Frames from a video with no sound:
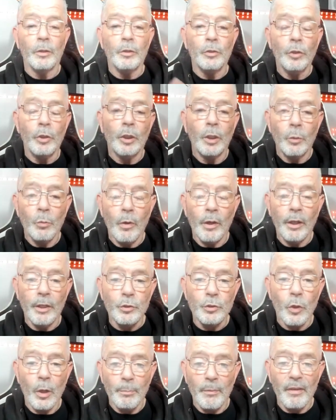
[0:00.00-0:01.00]
You're going to want to
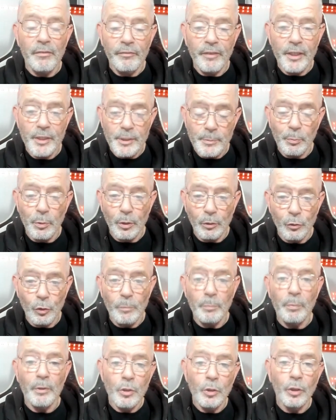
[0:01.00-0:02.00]
join my Facebook
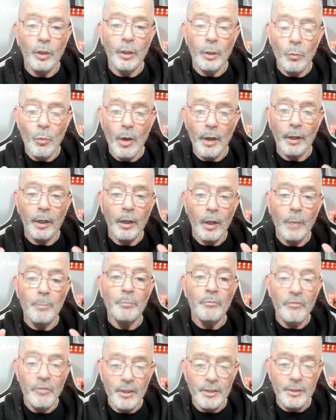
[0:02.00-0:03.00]
group and you're going to want to
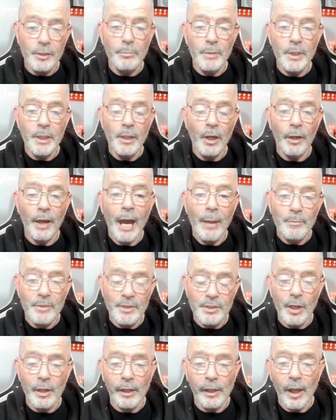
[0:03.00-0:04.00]
come visit me on
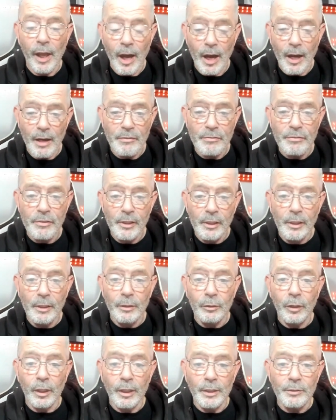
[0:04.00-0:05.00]
Amazon Live.
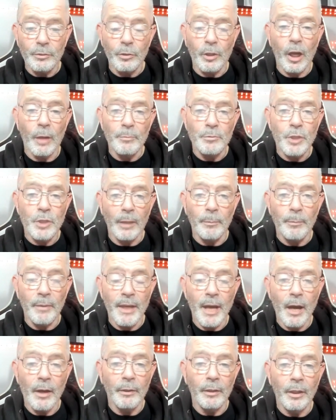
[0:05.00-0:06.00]
Okay, so come check
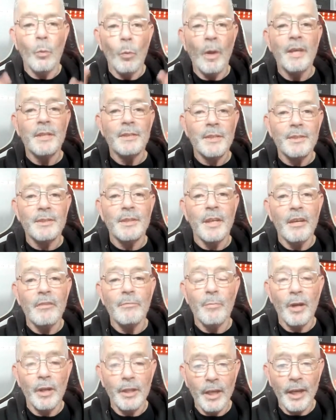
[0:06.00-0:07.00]
me out. Ways to save
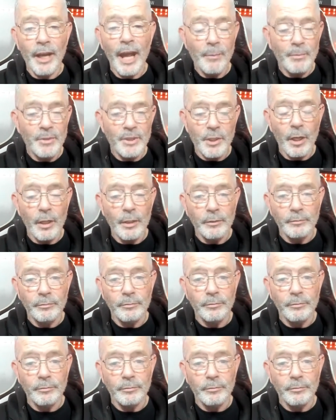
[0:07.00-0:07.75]
money on Amazon.